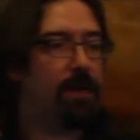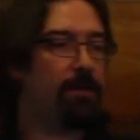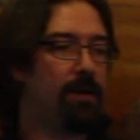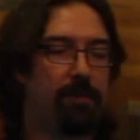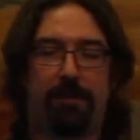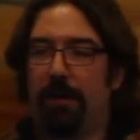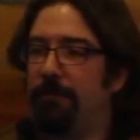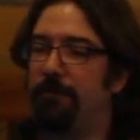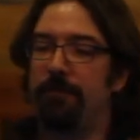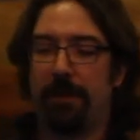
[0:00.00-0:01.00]
in, with, a,
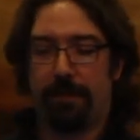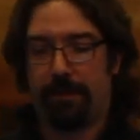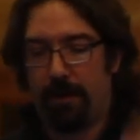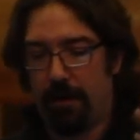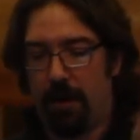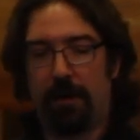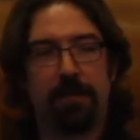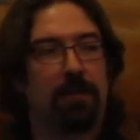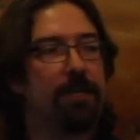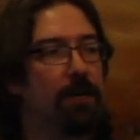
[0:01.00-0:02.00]
with
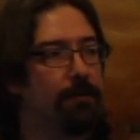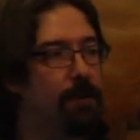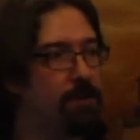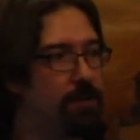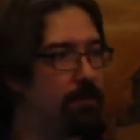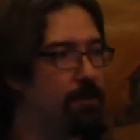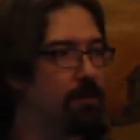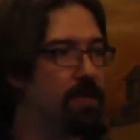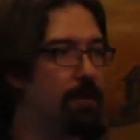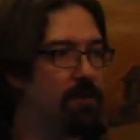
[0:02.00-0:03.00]
unclear future for
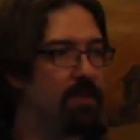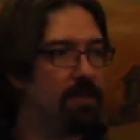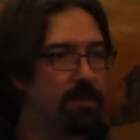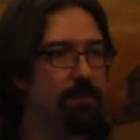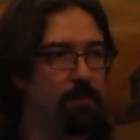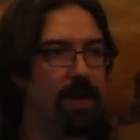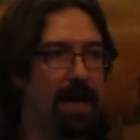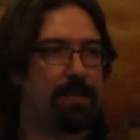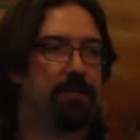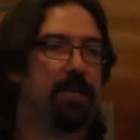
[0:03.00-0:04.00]
those objects is something we
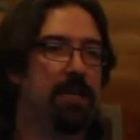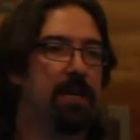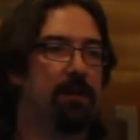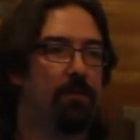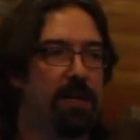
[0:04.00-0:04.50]
actually need.